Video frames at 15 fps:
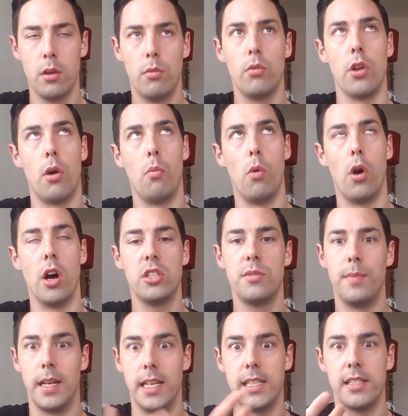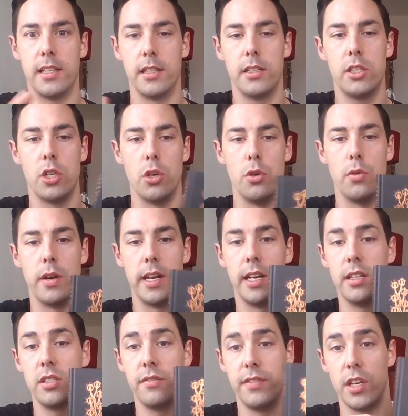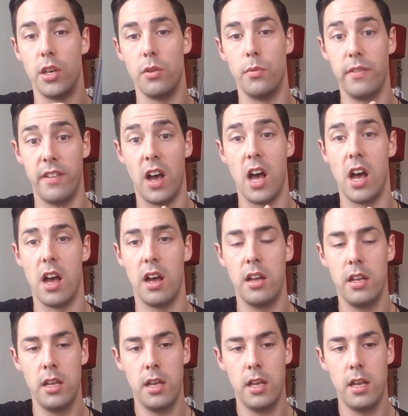not watched, but listened to an interview with her